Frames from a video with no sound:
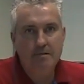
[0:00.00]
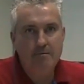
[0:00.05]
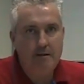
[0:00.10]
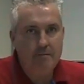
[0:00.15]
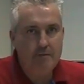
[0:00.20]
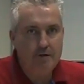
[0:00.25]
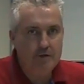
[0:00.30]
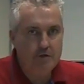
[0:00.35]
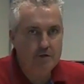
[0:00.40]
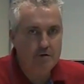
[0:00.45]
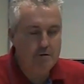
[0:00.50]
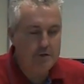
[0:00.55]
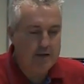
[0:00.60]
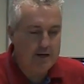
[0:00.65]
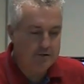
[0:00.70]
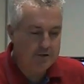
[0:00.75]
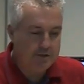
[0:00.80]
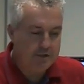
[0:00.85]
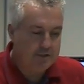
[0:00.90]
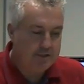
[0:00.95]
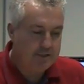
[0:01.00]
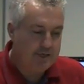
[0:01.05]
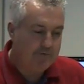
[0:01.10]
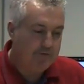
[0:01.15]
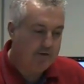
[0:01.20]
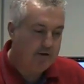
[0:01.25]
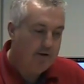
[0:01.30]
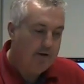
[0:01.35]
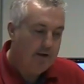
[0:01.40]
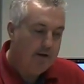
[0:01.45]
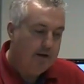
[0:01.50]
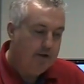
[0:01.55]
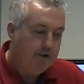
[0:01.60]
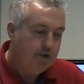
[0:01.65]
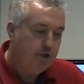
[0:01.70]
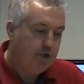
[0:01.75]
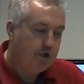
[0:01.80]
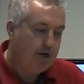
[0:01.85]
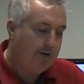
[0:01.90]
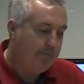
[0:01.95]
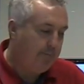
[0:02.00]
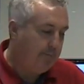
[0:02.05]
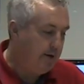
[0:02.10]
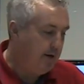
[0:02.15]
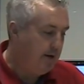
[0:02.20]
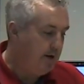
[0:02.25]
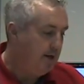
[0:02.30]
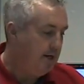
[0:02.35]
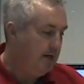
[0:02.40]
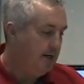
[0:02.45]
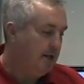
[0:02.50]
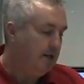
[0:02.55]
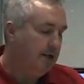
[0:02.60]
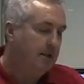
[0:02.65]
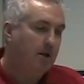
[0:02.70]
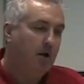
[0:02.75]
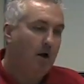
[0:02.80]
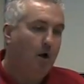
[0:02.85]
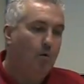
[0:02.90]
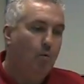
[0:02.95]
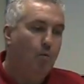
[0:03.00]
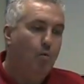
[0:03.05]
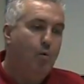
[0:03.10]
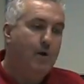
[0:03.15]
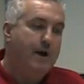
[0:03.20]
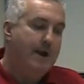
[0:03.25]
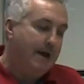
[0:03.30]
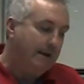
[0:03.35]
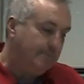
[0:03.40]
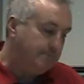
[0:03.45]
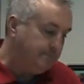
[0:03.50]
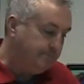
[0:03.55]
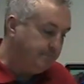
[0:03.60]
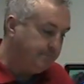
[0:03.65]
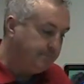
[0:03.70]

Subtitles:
Remember the 2007 Champion Hurdle winner.